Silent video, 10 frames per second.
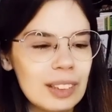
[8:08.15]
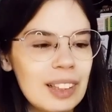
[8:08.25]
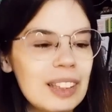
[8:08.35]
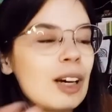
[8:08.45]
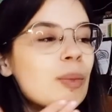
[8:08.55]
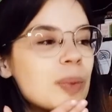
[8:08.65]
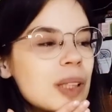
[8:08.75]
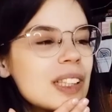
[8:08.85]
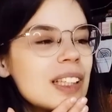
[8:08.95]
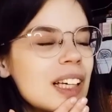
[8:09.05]
It
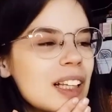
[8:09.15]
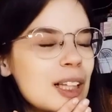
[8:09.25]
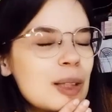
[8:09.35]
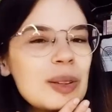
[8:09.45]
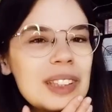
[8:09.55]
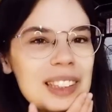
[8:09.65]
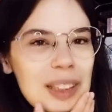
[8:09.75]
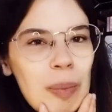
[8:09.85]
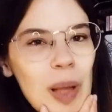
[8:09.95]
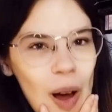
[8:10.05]
completely loses
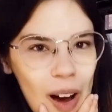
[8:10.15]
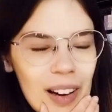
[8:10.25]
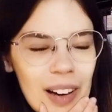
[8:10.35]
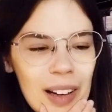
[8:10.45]
the plot.